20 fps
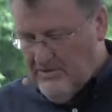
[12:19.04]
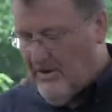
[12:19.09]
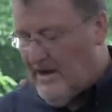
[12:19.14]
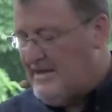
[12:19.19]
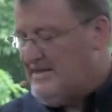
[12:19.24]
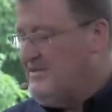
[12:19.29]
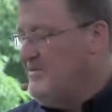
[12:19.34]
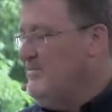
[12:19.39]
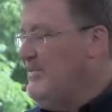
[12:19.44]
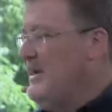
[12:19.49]

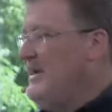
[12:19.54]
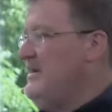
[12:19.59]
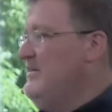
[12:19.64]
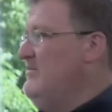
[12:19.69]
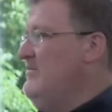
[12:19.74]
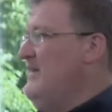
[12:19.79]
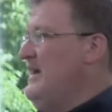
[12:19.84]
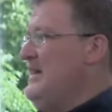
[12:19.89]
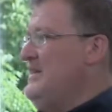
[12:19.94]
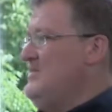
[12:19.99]
tries to make
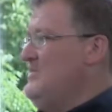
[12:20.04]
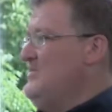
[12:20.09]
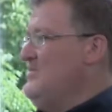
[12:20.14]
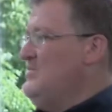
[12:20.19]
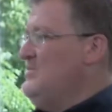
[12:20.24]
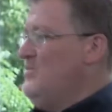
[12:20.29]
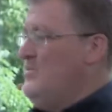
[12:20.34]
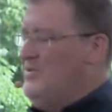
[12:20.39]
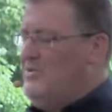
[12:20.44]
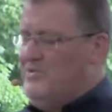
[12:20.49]

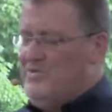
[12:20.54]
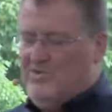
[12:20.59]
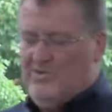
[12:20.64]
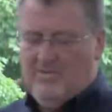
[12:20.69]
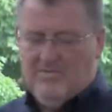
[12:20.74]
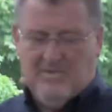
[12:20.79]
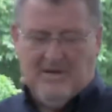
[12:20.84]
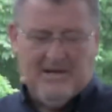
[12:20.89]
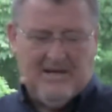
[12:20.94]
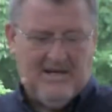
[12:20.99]
advances towards her,
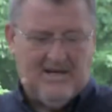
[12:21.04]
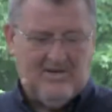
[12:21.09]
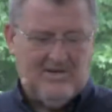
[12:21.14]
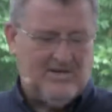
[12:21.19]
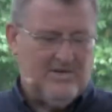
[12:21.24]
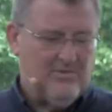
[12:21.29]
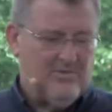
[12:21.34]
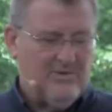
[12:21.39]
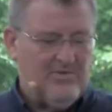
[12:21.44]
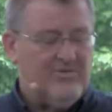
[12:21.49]
and because
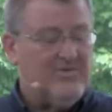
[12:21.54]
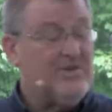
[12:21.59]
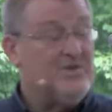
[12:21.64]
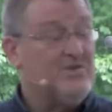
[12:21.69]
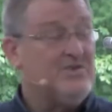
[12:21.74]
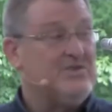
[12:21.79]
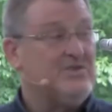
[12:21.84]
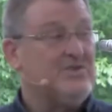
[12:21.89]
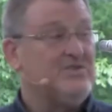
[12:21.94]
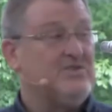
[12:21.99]
she
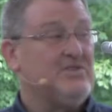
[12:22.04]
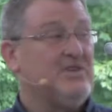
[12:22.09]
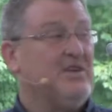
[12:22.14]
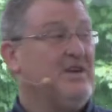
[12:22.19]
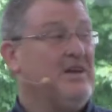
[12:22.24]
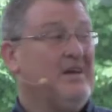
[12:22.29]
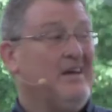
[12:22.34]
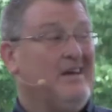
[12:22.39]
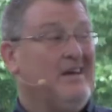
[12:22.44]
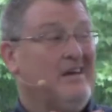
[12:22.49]
refuses,
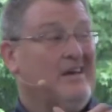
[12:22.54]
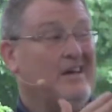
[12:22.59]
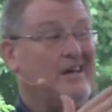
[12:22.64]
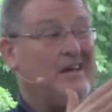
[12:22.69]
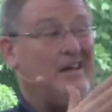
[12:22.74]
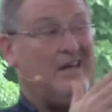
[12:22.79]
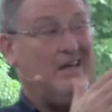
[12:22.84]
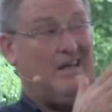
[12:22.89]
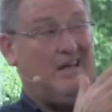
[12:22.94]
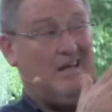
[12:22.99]

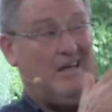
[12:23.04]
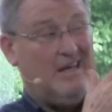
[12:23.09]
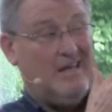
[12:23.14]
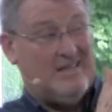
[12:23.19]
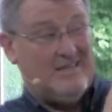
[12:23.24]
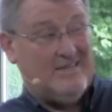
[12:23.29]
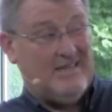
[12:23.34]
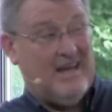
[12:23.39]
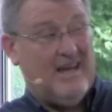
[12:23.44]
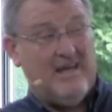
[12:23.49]
he
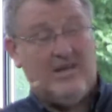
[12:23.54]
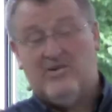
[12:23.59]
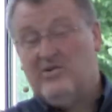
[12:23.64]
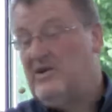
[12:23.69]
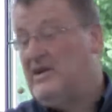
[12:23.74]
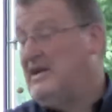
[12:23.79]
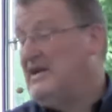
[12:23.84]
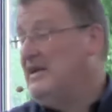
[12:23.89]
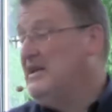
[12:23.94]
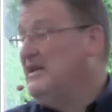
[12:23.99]
gets
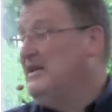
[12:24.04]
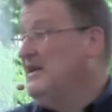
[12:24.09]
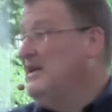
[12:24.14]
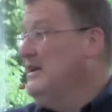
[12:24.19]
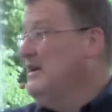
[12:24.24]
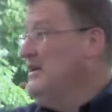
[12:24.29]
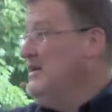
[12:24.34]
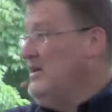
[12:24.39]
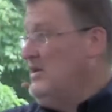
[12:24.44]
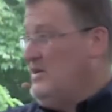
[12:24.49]
angry and
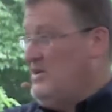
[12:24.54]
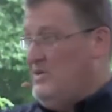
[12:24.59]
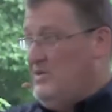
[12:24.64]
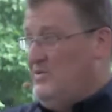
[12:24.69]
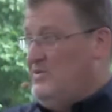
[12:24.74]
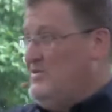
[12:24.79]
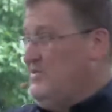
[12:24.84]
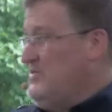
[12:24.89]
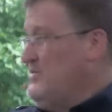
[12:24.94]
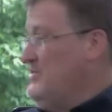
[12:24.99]

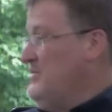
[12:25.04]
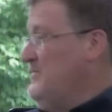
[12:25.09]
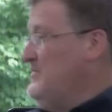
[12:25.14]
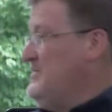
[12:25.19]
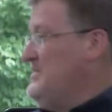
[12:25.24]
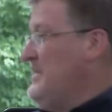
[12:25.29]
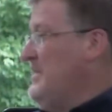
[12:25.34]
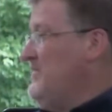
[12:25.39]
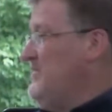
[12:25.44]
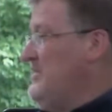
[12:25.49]
accuses her
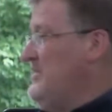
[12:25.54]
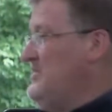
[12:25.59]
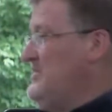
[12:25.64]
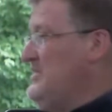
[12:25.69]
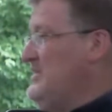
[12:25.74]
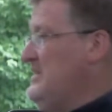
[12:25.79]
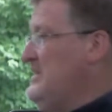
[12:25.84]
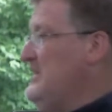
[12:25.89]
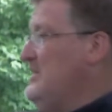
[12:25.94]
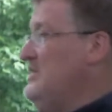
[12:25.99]
of stuff that
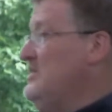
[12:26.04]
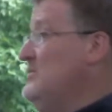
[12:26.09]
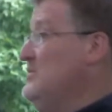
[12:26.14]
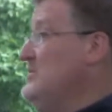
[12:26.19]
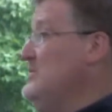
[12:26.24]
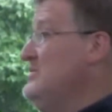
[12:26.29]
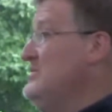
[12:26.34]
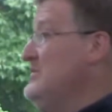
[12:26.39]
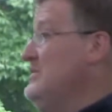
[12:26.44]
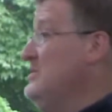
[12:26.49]
she didn't
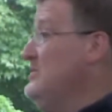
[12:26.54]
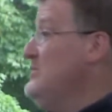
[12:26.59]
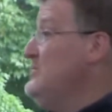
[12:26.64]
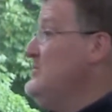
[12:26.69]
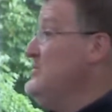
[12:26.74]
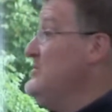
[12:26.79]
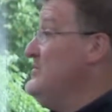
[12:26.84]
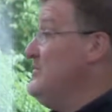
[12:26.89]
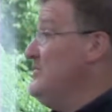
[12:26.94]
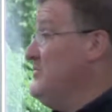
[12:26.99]
do, and she
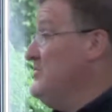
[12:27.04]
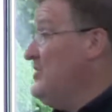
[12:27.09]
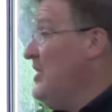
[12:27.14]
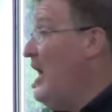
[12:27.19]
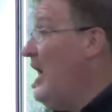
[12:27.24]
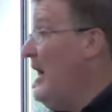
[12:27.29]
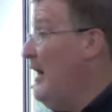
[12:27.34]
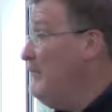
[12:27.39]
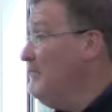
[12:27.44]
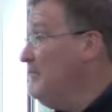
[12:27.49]
loses her
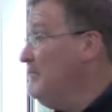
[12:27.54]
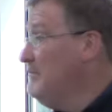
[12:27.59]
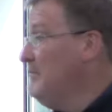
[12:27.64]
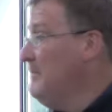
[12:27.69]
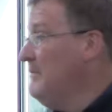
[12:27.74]
job.